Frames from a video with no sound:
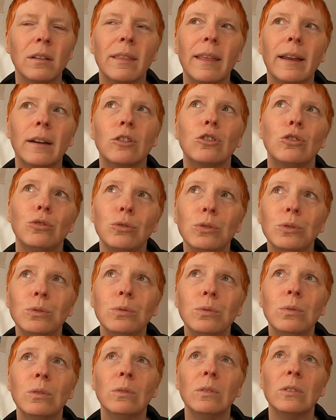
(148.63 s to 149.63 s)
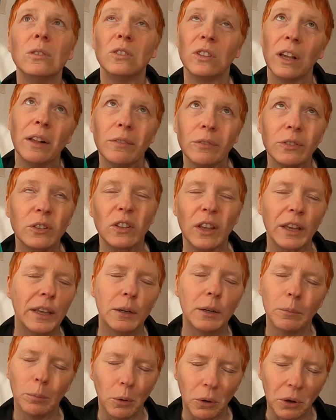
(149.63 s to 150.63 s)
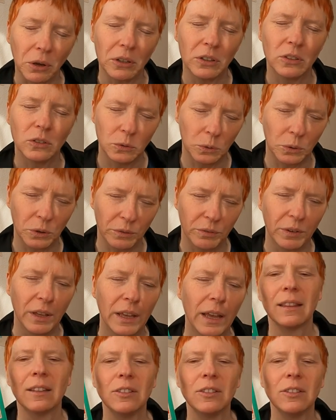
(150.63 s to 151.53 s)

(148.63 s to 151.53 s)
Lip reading: their true selves in a book, sort of.